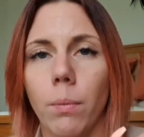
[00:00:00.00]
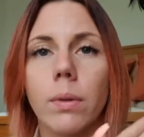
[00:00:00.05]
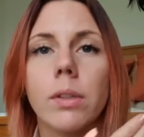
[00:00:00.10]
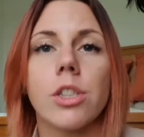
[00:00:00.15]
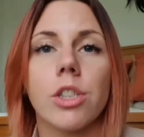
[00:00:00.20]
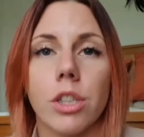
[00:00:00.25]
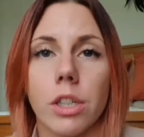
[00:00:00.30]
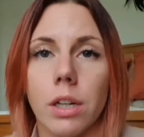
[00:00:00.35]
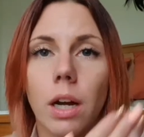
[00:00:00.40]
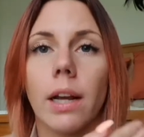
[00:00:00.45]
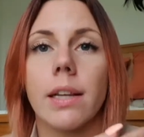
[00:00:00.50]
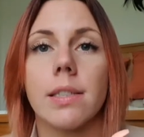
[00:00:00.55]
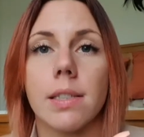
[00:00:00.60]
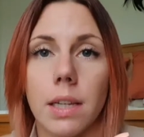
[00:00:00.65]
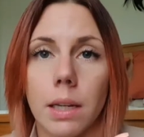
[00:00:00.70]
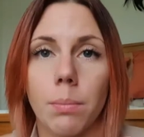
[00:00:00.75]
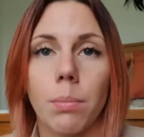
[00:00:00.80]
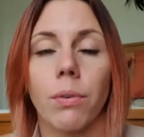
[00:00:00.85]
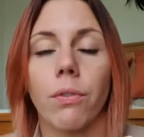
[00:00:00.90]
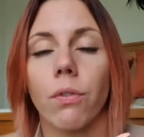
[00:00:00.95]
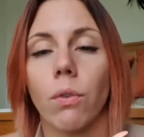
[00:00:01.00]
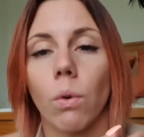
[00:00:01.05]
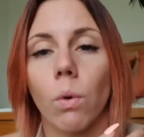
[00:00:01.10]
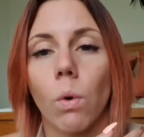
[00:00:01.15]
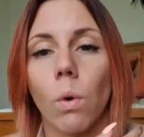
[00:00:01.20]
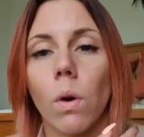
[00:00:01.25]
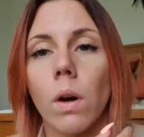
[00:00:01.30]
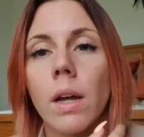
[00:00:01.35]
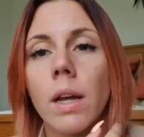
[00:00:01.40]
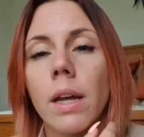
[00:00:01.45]
which I said
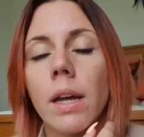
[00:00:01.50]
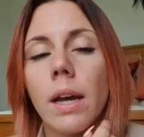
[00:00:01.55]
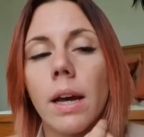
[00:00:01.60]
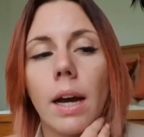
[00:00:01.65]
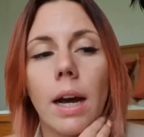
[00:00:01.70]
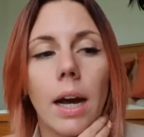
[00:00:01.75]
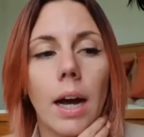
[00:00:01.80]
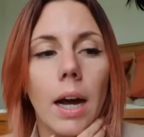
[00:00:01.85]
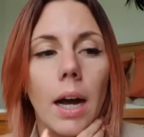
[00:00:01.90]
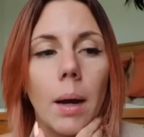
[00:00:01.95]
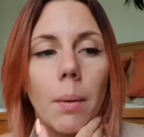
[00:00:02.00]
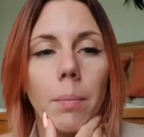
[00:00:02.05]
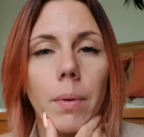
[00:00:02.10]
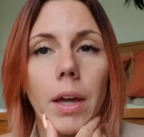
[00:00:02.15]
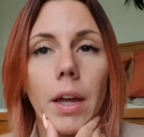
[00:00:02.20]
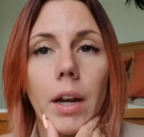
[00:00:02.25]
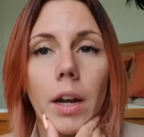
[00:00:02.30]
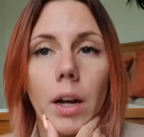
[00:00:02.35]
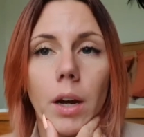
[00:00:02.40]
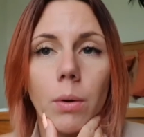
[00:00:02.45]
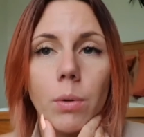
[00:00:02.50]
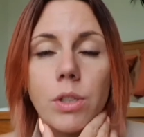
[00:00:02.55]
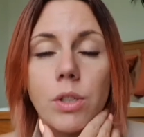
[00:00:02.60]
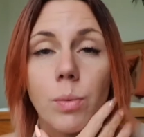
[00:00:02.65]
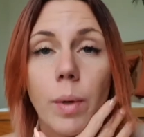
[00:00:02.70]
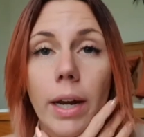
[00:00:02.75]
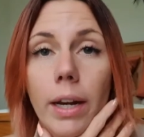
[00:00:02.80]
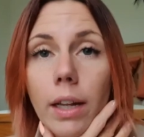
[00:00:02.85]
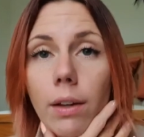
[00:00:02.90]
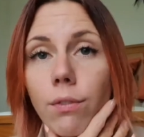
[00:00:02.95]
before. And I
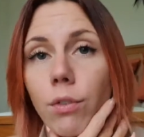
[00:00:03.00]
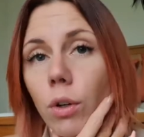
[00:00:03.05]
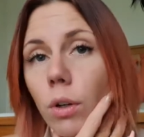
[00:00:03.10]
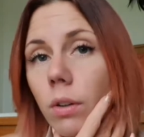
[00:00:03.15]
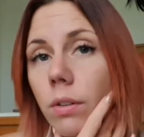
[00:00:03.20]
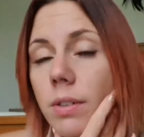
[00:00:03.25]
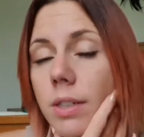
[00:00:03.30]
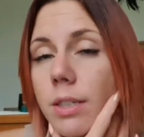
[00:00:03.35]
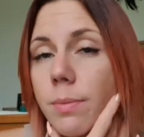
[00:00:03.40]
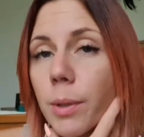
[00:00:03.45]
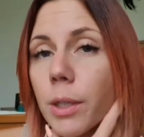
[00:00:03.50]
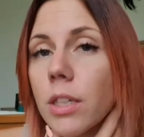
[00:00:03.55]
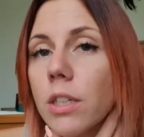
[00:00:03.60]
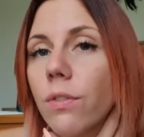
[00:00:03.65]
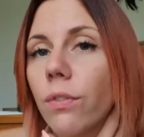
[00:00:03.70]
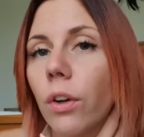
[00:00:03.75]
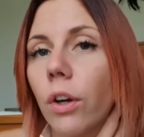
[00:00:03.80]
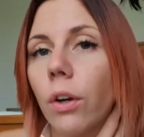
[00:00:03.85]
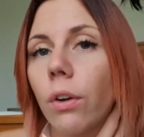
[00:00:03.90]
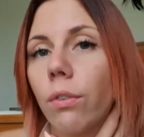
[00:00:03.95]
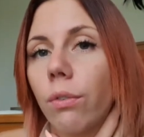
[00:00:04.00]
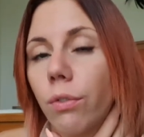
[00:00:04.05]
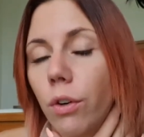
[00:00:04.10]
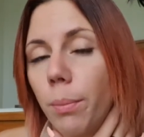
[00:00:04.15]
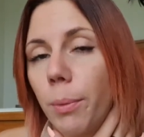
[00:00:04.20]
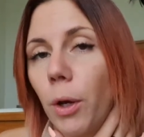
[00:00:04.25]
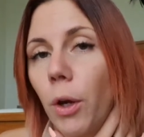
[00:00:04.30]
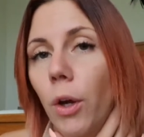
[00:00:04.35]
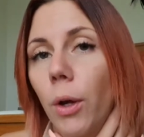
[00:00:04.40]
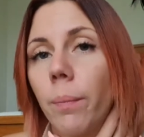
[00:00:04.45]
was waiting for a response
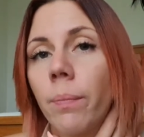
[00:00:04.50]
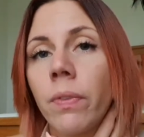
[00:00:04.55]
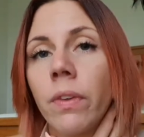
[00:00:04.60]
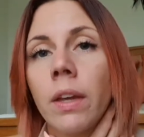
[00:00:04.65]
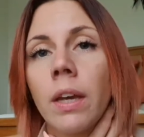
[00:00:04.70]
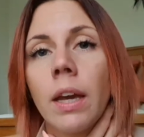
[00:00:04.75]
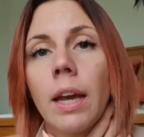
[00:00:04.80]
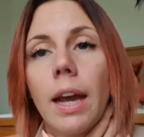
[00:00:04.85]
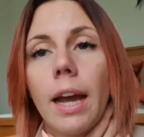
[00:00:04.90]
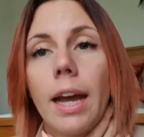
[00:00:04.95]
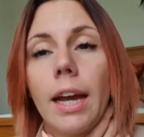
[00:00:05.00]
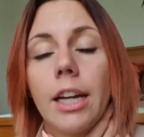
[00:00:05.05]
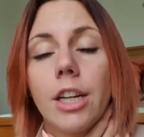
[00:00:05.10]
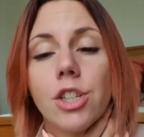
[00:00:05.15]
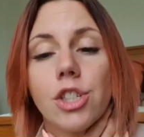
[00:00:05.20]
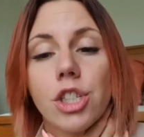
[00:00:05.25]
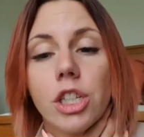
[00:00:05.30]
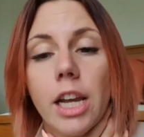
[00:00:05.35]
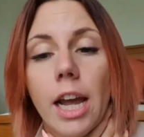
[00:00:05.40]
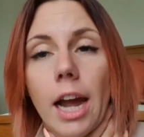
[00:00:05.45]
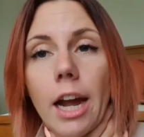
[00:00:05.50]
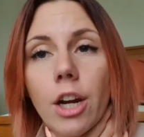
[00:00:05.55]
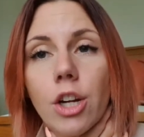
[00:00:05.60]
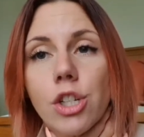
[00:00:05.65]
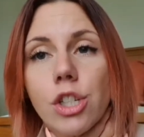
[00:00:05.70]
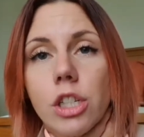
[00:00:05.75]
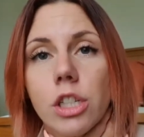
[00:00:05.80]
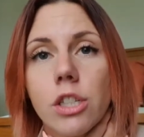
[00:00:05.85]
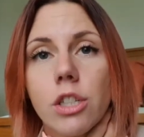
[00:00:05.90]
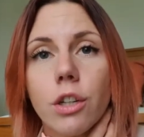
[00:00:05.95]
from her and she
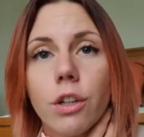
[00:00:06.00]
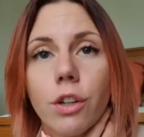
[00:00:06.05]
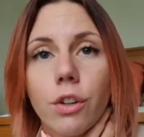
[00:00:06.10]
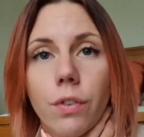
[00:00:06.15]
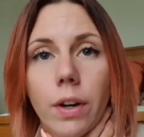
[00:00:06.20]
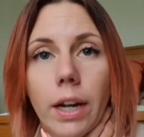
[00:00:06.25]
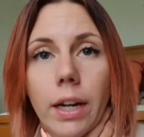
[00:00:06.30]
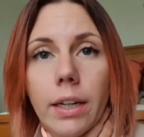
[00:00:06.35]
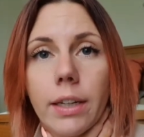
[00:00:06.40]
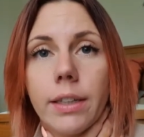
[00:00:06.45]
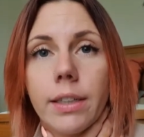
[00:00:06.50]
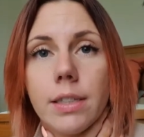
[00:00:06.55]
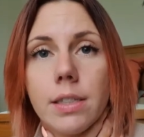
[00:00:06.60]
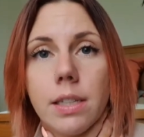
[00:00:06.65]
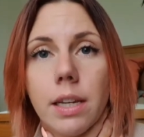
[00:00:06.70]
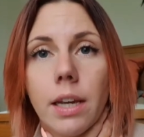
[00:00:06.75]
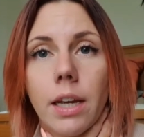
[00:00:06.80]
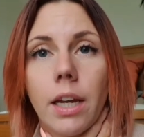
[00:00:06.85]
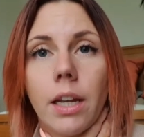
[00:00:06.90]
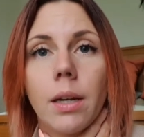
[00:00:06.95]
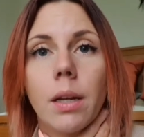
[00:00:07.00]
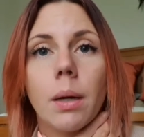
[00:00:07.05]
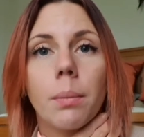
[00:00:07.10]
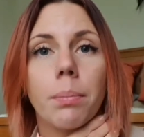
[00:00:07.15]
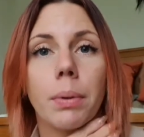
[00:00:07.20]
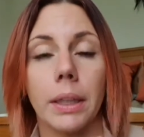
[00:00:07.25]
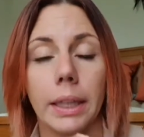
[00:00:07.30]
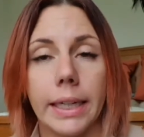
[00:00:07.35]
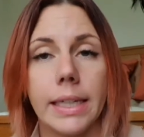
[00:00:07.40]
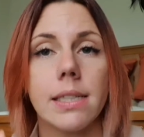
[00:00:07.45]
actually turned around and said,
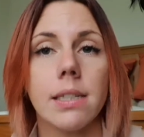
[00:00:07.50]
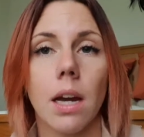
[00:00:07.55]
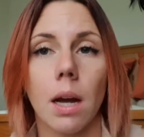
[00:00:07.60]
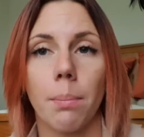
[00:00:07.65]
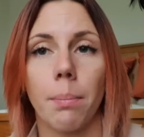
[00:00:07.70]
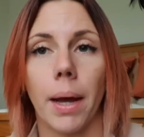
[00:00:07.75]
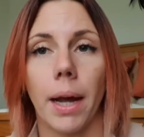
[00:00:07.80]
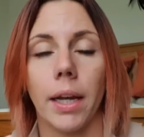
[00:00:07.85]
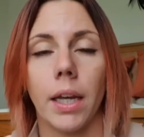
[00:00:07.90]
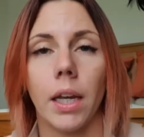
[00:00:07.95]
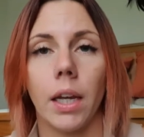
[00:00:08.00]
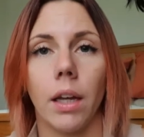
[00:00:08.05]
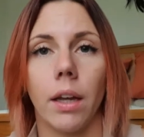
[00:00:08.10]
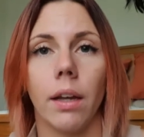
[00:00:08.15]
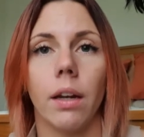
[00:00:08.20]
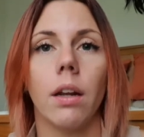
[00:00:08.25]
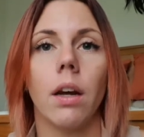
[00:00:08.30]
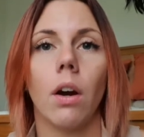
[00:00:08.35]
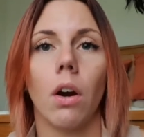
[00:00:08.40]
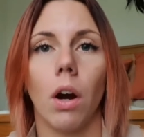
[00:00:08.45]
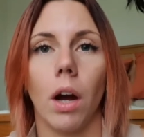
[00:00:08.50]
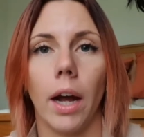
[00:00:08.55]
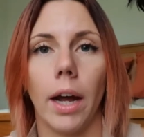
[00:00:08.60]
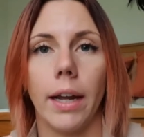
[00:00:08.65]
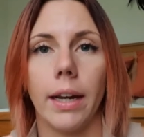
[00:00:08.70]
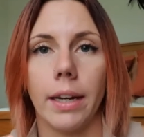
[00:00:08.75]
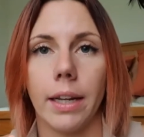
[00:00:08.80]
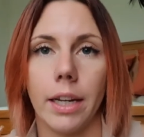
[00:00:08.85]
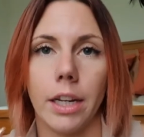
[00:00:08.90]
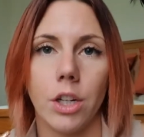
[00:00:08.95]
please come back in.
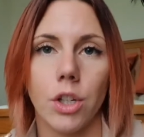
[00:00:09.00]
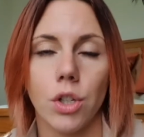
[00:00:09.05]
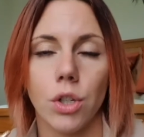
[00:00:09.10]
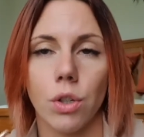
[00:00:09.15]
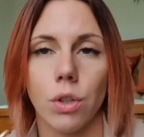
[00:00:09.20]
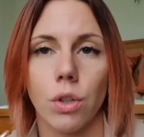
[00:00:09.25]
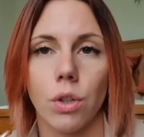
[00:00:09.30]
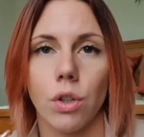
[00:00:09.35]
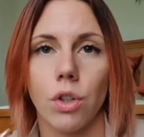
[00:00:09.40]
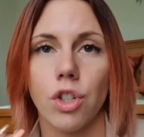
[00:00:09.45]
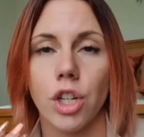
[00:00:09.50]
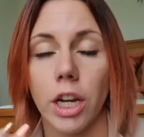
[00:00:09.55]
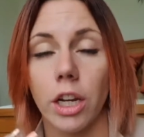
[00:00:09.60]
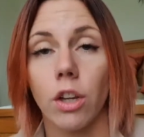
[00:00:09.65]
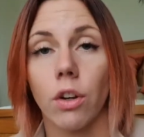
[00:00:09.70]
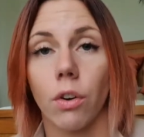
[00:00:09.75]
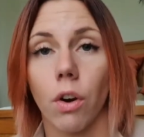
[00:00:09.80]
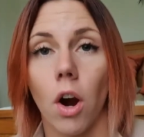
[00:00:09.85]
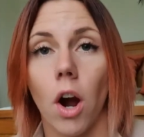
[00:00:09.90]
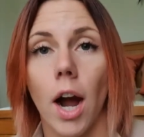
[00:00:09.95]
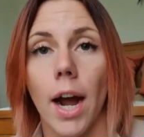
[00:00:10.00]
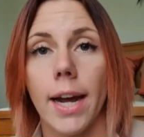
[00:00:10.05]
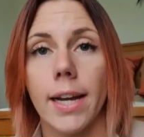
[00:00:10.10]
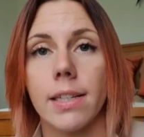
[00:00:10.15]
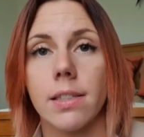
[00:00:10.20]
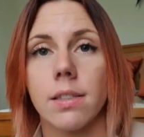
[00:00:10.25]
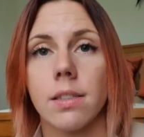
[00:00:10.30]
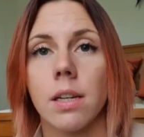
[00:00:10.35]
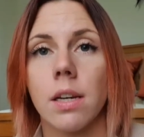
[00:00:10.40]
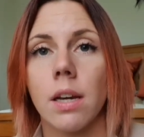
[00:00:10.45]
I need to check your
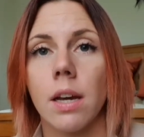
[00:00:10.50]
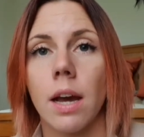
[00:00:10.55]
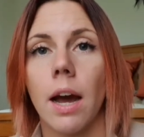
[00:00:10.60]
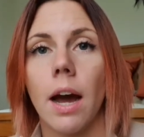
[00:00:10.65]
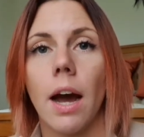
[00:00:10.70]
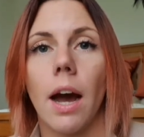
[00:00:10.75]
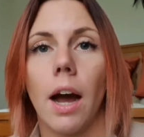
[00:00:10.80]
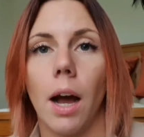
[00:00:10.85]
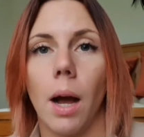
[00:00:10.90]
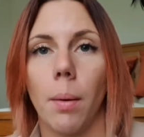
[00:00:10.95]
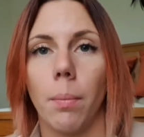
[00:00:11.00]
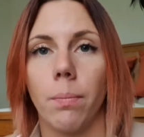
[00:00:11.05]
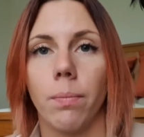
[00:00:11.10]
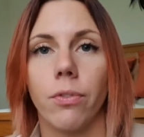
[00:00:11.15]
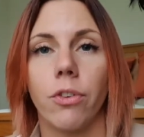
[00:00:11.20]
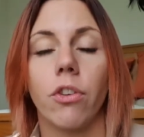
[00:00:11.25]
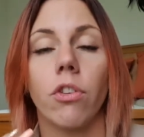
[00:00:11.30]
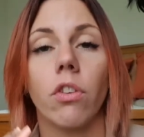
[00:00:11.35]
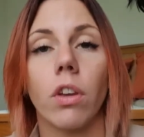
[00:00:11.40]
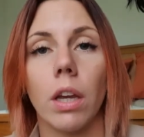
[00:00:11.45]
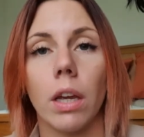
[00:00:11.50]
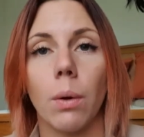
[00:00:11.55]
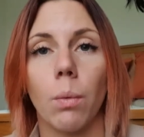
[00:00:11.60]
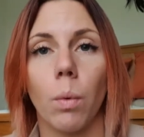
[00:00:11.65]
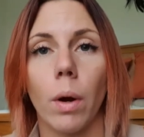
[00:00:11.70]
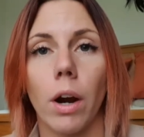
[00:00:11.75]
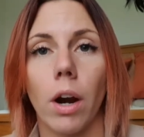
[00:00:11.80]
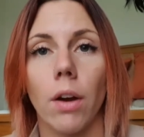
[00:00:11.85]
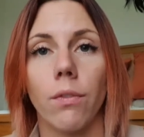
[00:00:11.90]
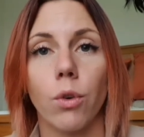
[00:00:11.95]
eyes, to see
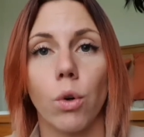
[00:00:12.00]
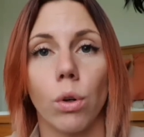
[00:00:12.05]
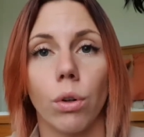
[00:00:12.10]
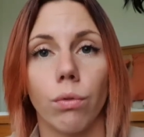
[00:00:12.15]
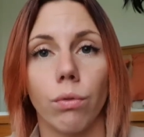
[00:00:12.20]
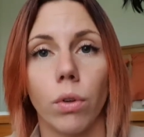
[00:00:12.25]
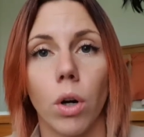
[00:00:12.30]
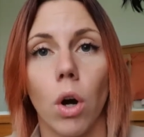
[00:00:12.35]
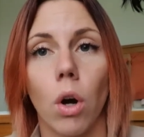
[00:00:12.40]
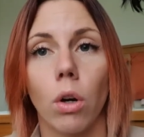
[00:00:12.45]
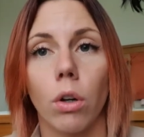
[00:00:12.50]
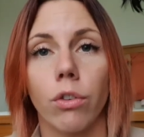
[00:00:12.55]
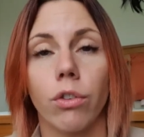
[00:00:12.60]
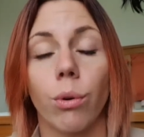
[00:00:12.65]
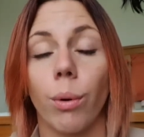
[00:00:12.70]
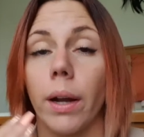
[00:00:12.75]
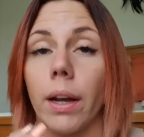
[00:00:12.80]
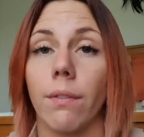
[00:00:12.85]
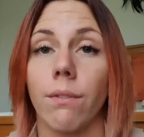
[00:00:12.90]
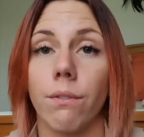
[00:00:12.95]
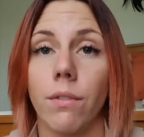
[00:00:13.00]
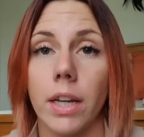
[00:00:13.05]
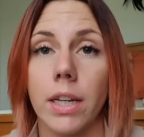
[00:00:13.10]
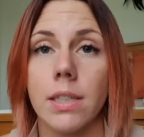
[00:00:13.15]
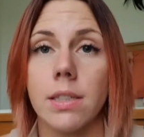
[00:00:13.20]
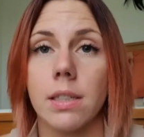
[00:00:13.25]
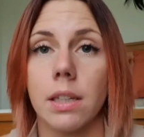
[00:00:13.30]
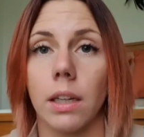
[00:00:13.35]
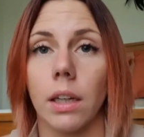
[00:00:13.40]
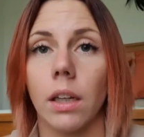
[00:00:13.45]
where I've gone wrong so I can
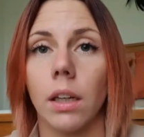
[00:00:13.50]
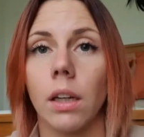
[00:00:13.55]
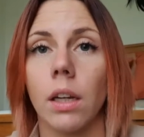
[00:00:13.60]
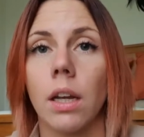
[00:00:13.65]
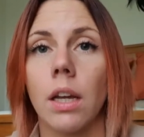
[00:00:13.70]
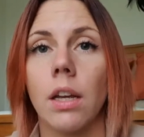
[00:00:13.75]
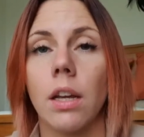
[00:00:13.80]
fix it.